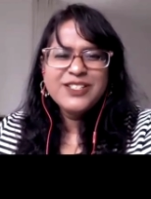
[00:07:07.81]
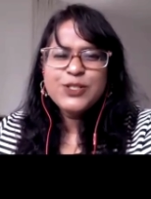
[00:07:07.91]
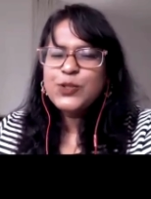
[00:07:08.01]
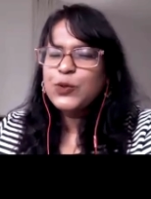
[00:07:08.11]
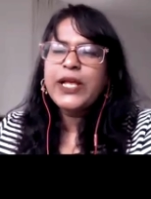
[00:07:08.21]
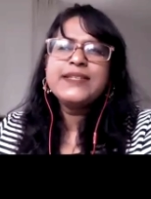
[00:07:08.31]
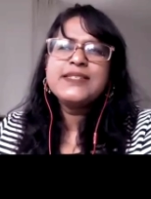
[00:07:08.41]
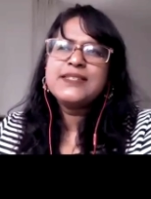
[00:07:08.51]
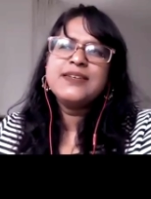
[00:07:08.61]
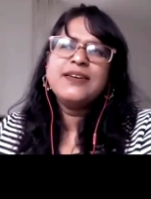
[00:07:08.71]
So
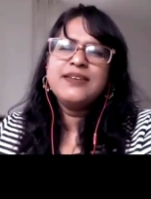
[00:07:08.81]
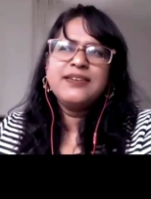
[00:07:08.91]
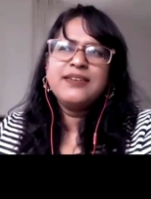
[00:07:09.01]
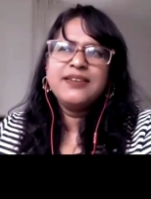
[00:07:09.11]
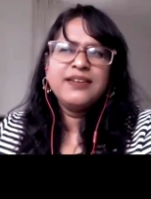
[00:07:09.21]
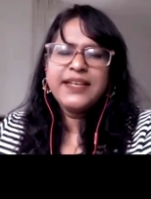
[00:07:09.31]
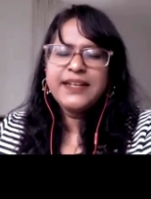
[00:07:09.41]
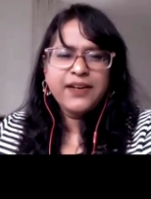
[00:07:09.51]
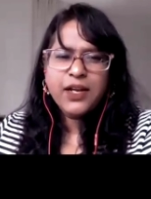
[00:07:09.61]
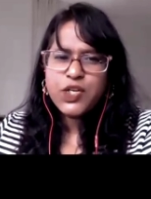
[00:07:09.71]
that's uh, in
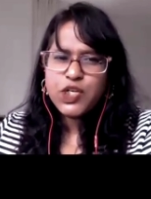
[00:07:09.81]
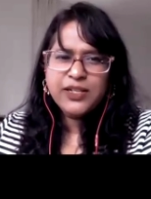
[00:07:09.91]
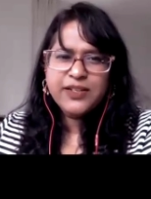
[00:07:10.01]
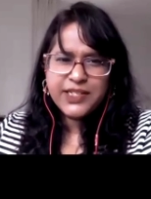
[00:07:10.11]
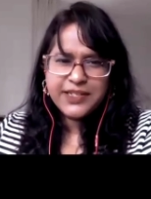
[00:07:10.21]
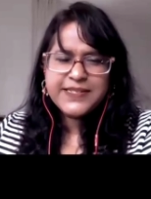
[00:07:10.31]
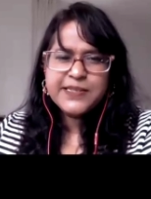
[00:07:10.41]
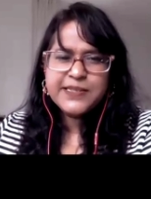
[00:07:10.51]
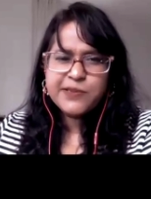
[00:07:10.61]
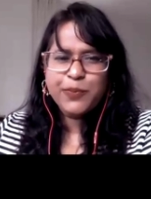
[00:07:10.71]
a nutshell the
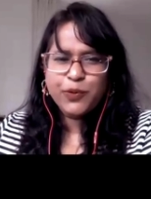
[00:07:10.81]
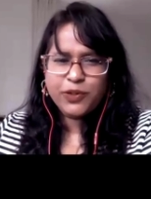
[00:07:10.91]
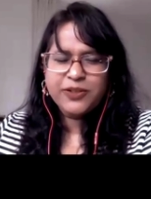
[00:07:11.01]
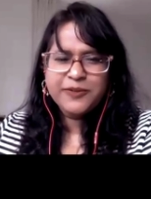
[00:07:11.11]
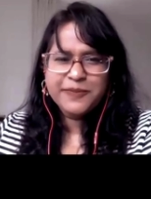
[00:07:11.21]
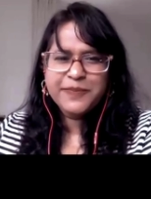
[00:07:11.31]
genesis of the book.